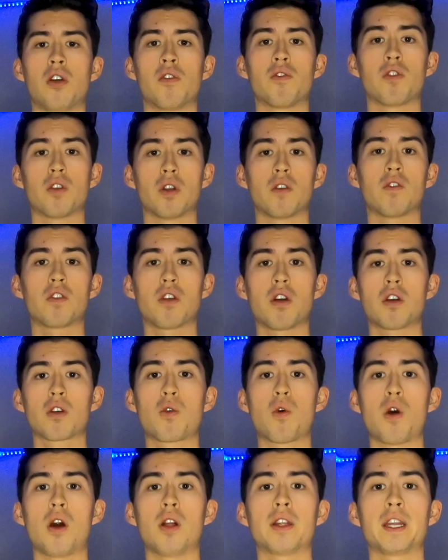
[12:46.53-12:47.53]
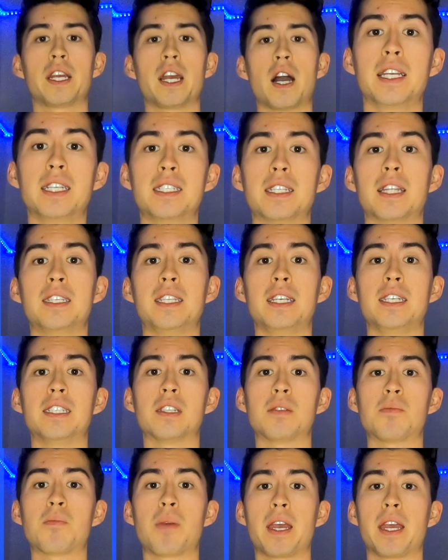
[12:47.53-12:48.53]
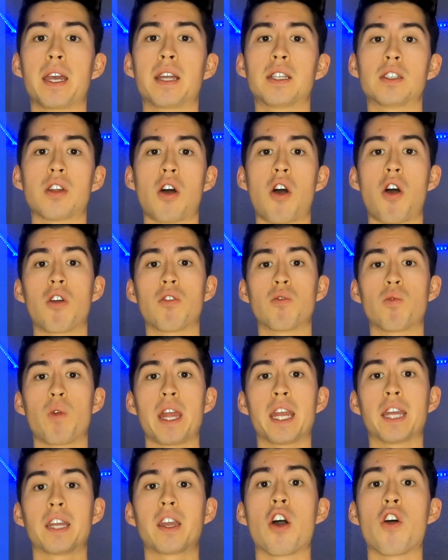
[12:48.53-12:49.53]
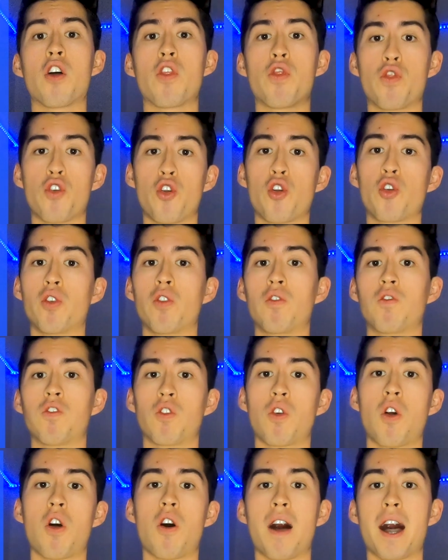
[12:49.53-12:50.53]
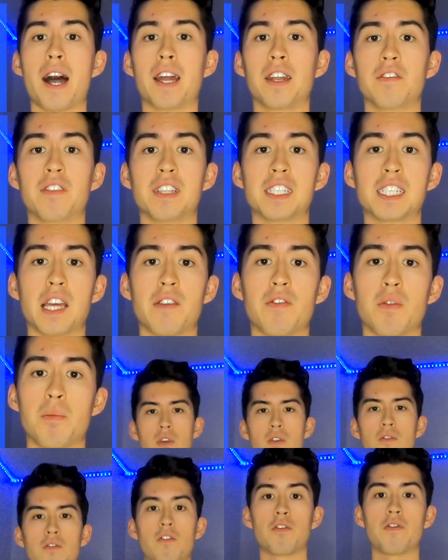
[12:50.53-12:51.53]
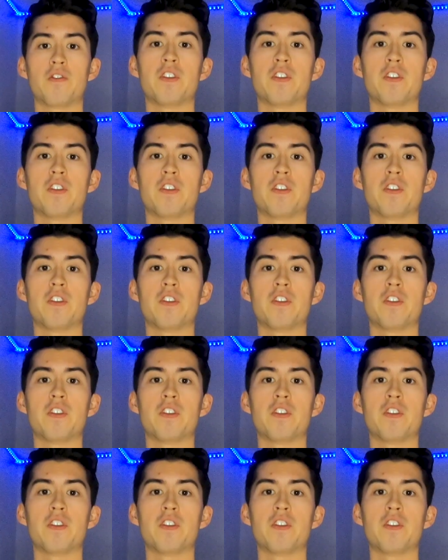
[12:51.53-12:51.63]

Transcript: For overall quality, these Adidas pants are ranked 3rd overall out of the 7. For